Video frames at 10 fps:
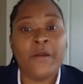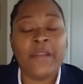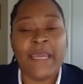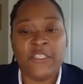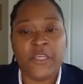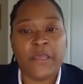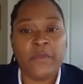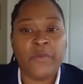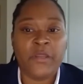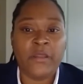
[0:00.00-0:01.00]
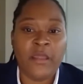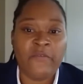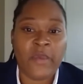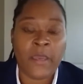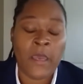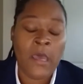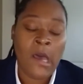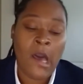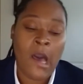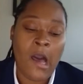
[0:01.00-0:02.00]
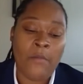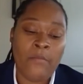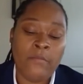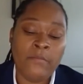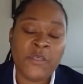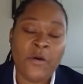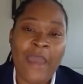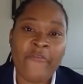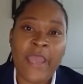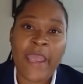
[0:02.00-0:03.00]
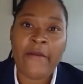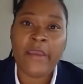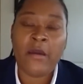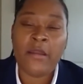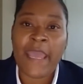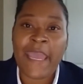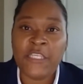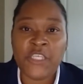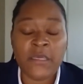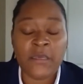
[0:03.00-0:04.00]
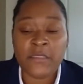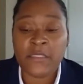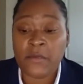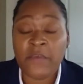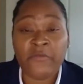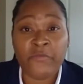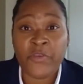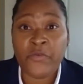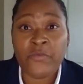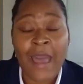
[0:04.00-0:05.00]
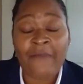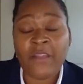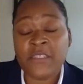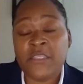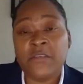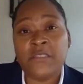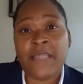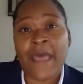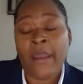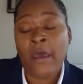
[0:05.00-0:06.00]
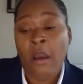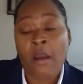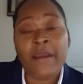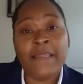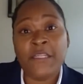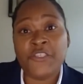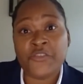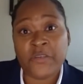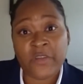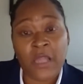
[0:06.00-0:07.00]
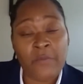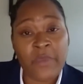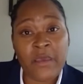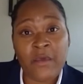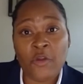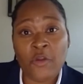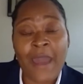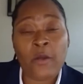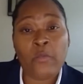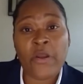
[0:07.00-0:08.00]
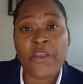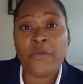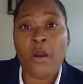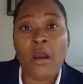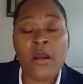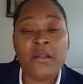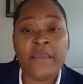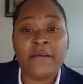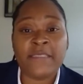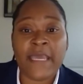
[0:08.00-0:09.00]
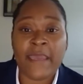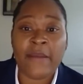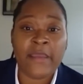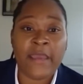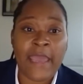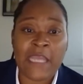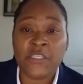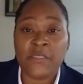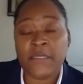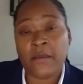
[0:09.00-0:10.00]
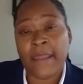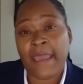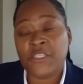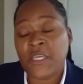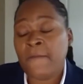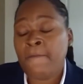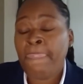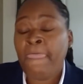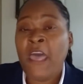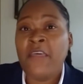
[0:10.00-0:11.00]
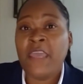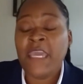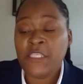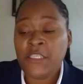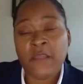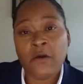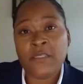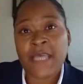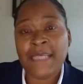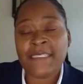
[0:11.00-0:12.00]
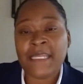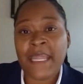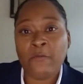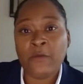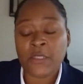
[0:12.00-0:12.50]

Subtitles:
on aging and community living. So every area on aging, if you have listeners that aren't in the District of Columbia, no matter where you are, there is an area agency on aging. Each of those has what's